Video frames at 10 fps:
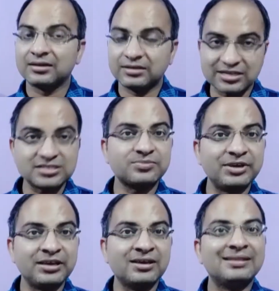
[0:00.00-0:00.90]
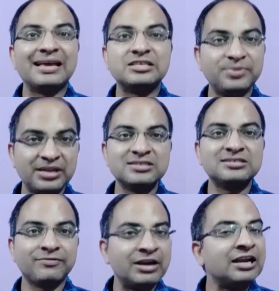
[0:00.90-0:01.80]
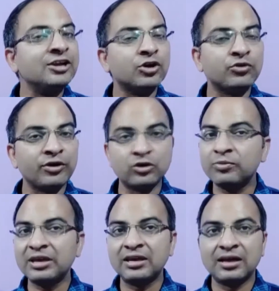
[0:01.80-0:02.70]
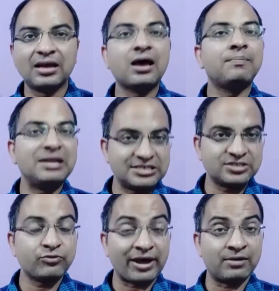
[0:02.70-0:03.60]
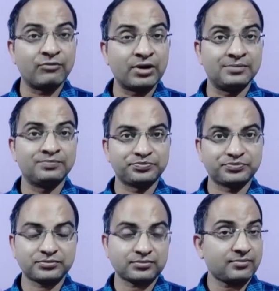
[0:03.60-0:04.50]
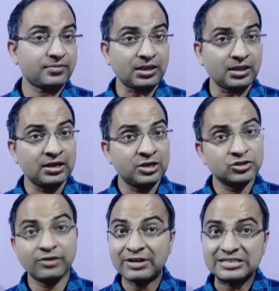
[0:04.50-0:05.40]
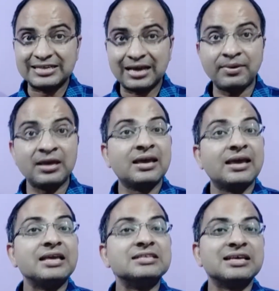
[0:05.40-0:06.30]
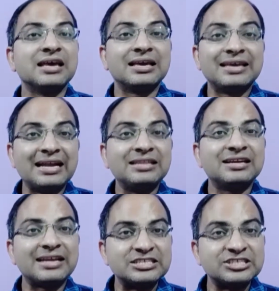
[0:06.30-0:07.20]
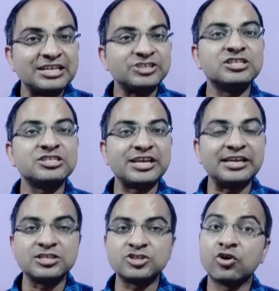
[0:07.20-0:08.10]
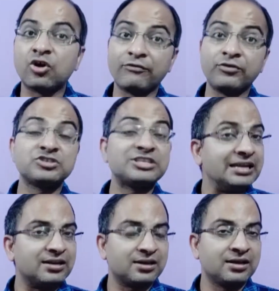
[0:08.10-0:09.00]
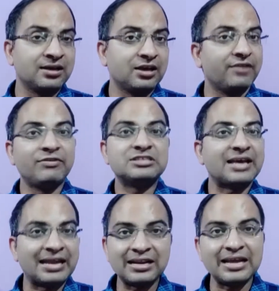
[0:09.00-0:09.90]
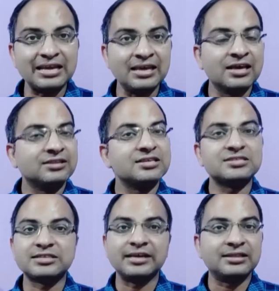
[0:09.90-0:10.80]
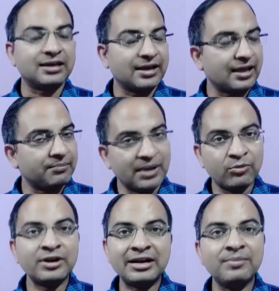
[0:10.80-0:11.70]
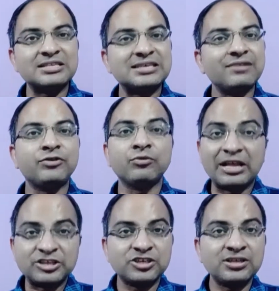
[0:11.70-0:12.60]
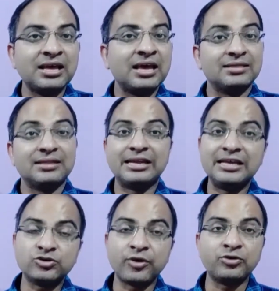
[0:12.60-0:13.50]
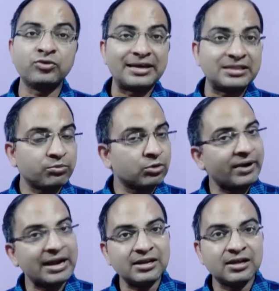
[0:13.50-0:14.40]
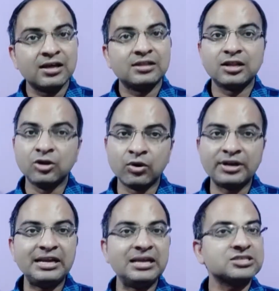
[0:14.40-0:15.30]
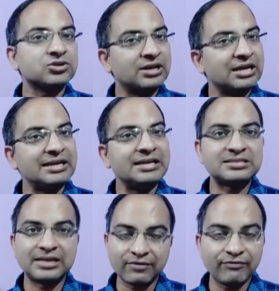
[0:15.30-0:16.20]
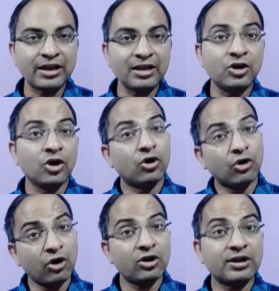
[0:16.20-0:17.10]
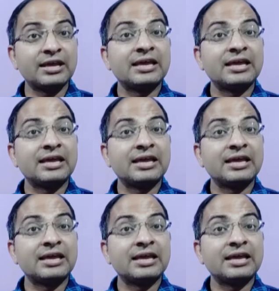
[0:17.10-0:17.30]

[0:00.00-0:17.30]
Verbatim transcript: trust me, the experience is definitely not going to be a pleasant one. So the first step is get the residential status of your seller. If he is an NRI, just in the memorandum itself you mention that he is going to either provide the lower TDS or nil TDS certificate, or